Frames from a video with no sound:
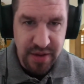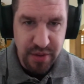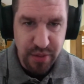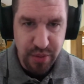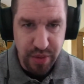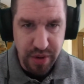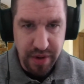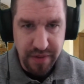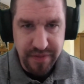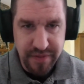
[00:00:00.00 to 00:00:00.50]

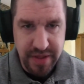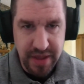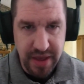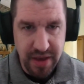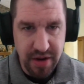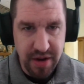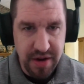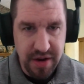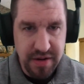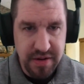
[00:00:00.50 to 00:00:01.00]
wherever they
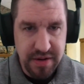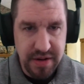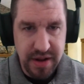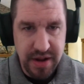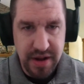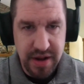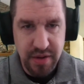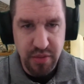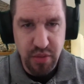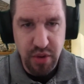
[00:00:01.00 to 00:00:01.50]
are
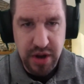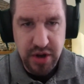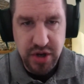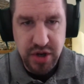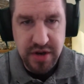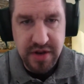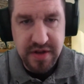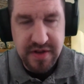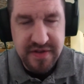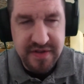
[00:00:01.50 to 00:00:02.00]
uh,
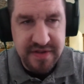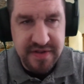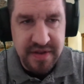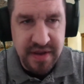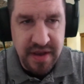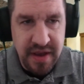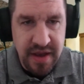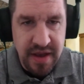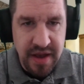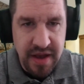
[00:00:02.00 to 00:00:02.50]
watching this.
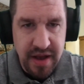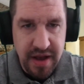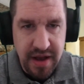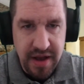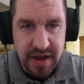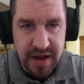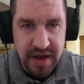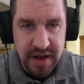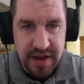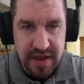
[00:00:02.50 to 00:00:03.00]

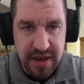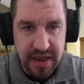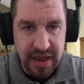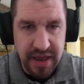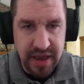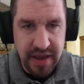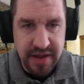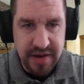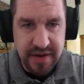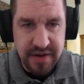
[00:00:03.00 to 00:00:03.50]
Uh,
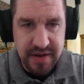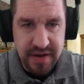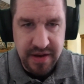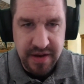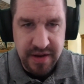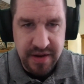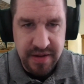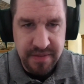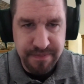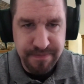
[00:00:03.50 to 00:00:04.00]
and
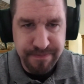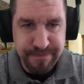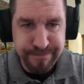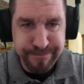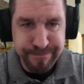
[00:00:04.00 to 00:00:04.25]
um,